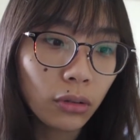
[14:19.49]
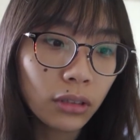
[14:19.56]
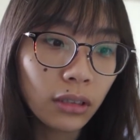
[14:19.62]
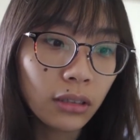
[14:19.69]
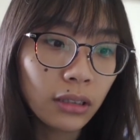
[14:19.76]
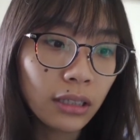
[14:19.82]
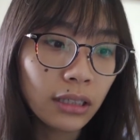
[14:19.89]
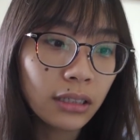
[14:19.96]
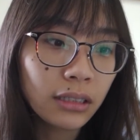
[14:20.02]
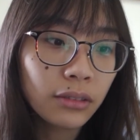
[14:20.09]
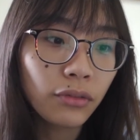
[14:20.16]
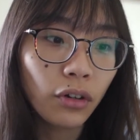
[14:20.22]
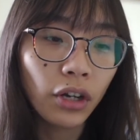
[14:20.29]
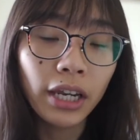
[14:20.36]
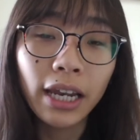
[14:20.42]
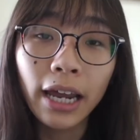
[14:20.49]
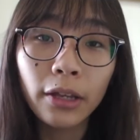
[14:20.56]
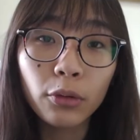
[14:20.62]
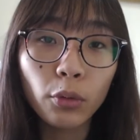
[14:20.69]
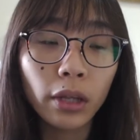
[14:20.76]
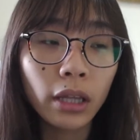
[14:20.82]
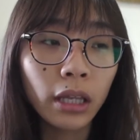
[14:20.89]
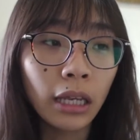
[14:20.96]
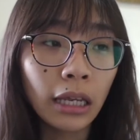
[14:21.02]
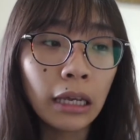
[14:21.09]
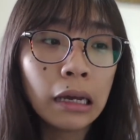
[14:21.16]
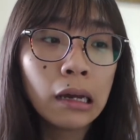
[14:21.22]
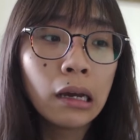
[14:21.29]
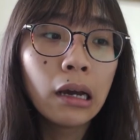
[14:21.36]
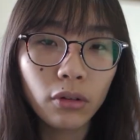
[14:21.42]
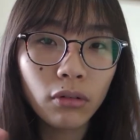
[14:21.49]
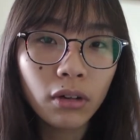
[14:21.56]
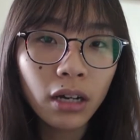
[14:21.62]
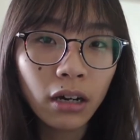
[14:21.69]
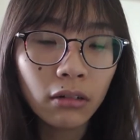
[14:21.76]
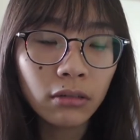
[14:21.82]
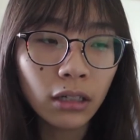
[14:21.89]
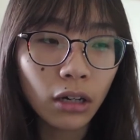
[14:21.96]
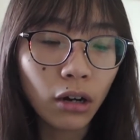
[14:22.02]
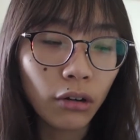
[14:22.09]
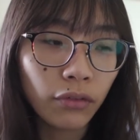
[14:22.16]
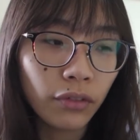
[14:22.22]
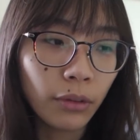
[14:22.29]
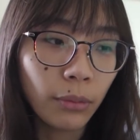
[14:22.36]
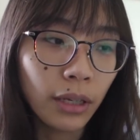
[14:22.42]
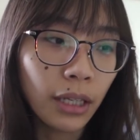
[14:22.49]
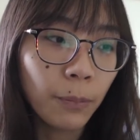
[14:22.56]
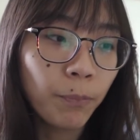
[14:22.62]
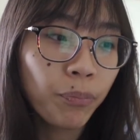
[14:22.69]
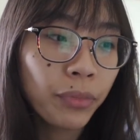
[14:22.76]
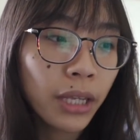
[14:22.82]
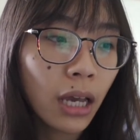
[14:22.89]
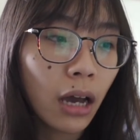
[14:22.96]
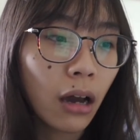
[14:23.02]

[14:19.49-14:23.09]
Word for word: total is 49.20 if we don't count the coffee bean